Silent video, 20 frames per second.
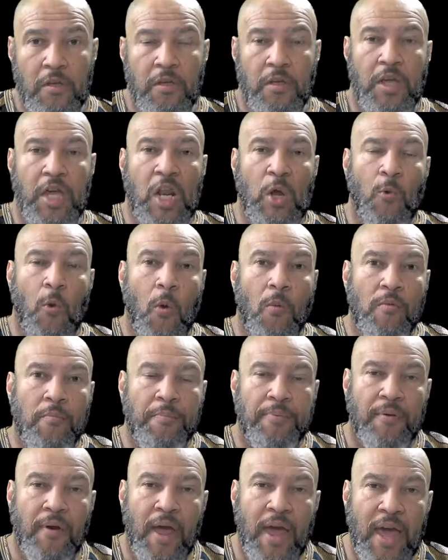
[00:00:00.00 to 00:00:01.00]
Can a woman
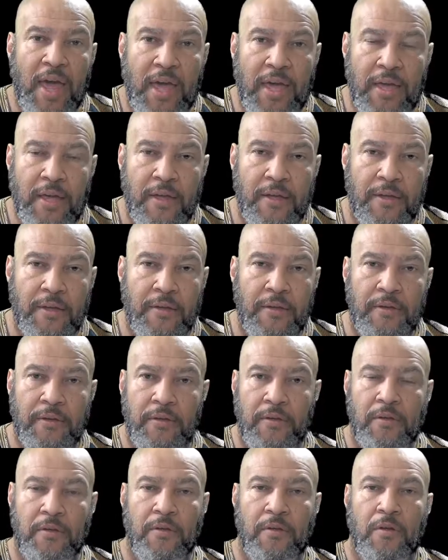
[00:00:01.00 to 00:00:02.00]
pray
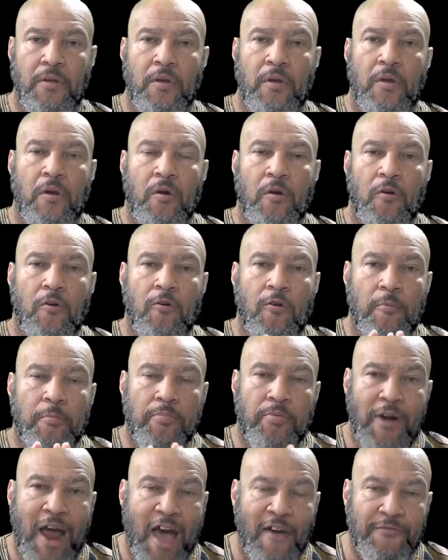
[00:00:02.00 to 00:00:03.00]
or
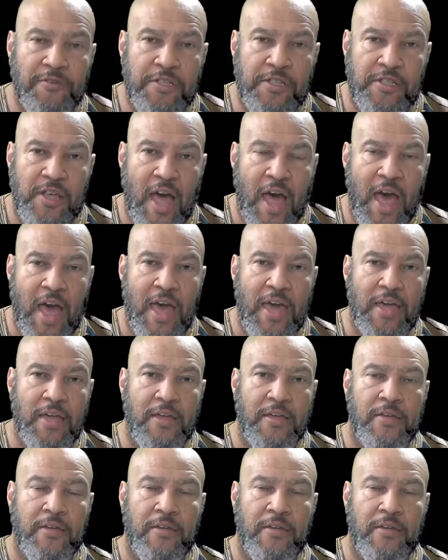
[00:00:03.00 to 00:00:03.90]
prophesy